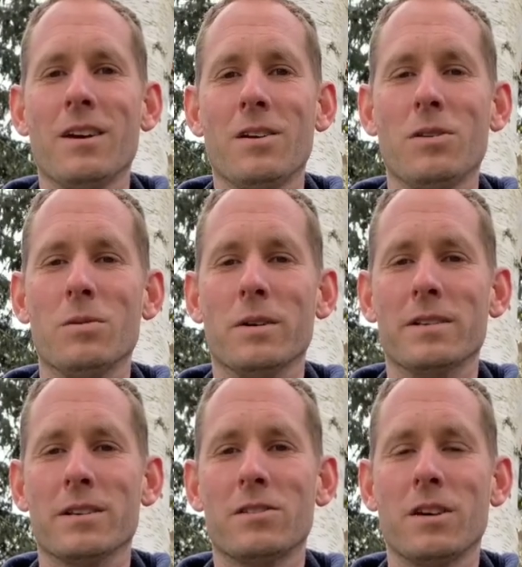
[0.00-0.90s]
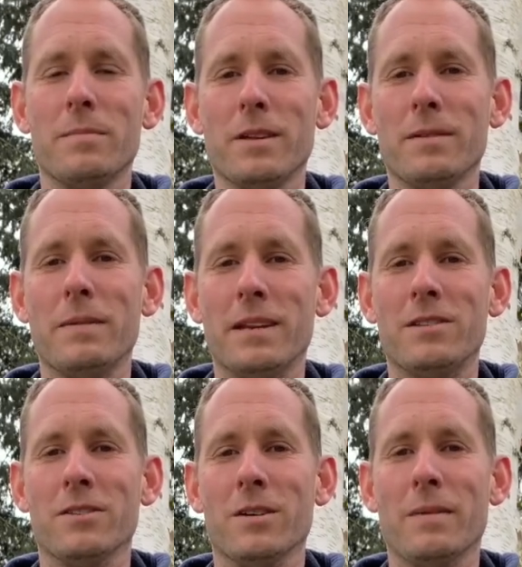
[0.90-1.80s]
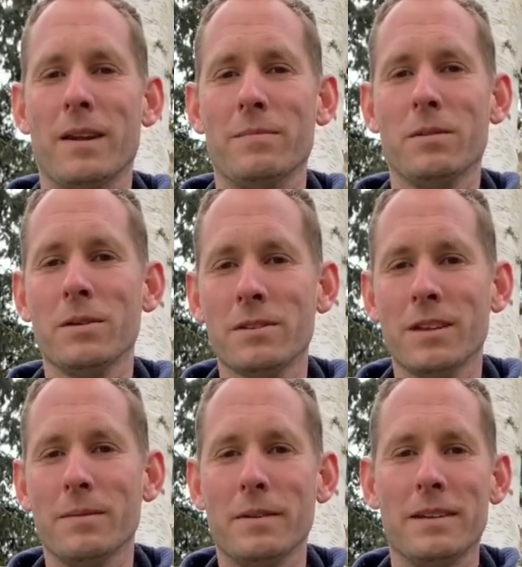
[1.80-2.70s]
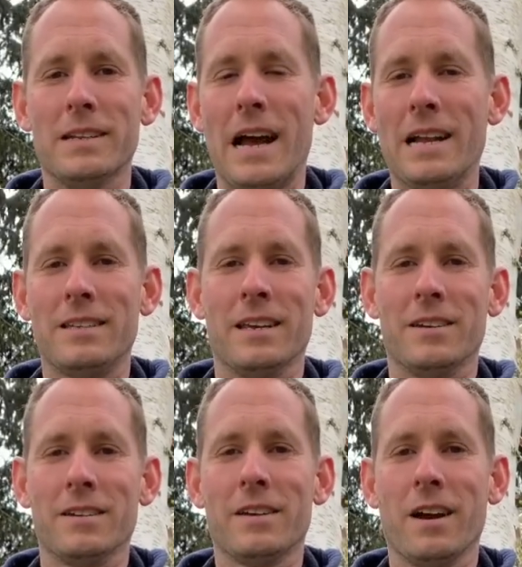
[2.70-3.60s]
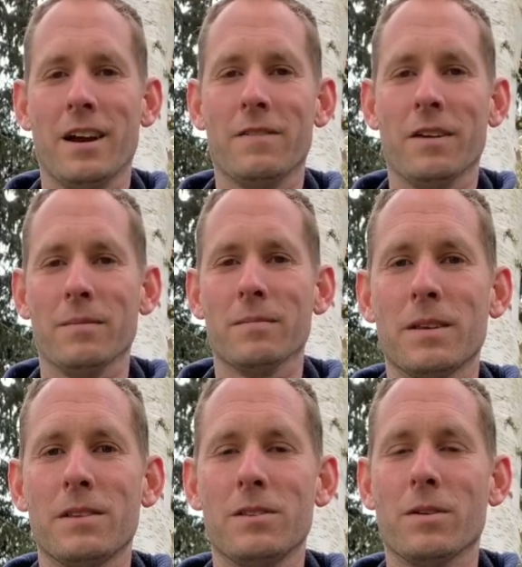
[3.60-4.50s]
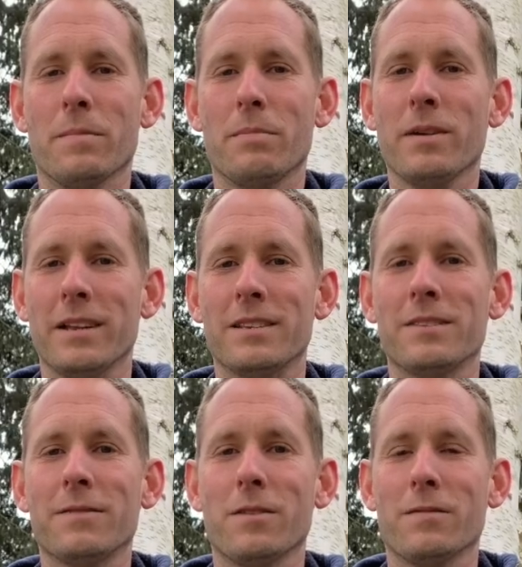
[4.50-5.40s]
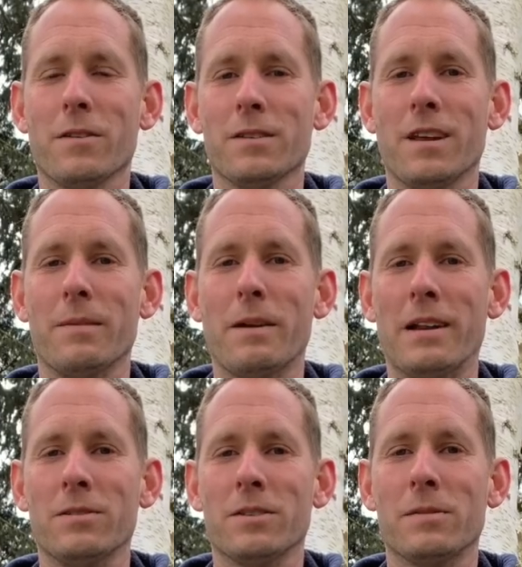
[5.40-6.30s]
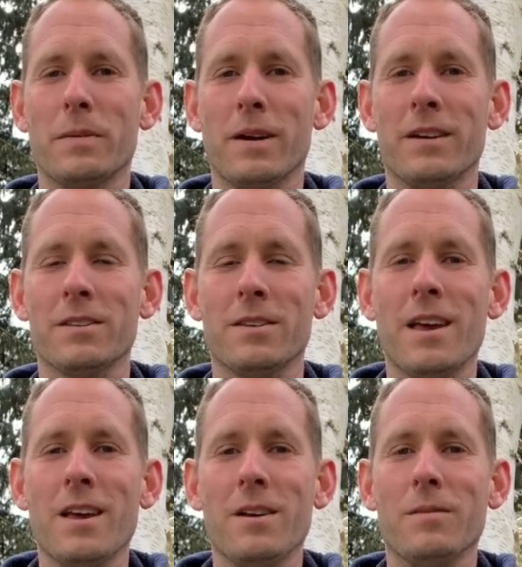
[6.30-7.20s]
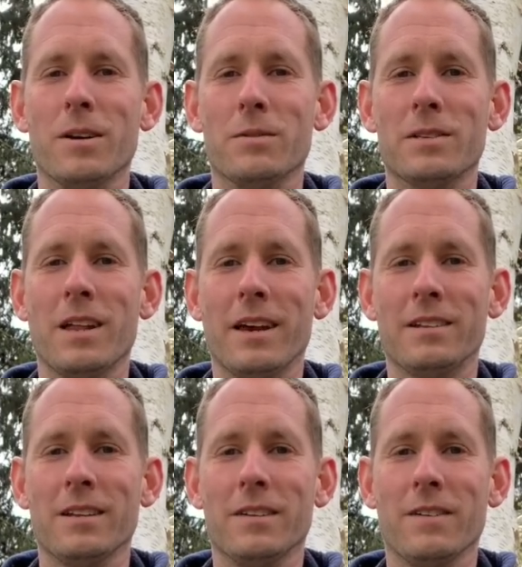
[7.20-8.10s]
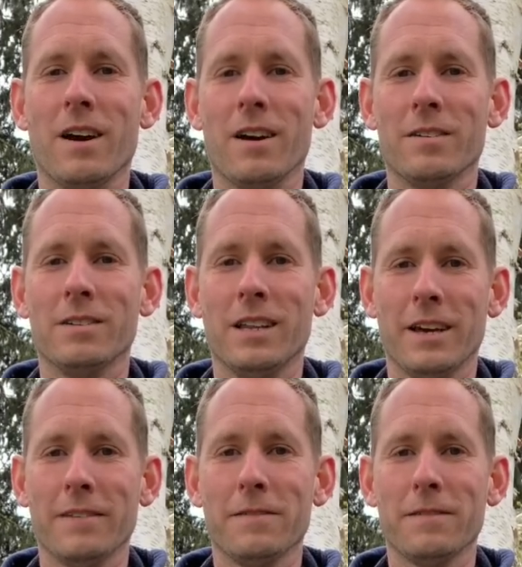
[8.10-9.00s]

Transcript: who was extremely mean to him and abused him and did not take good care of him. So the prince, for the first time, got to experience what it was like to live a hard life.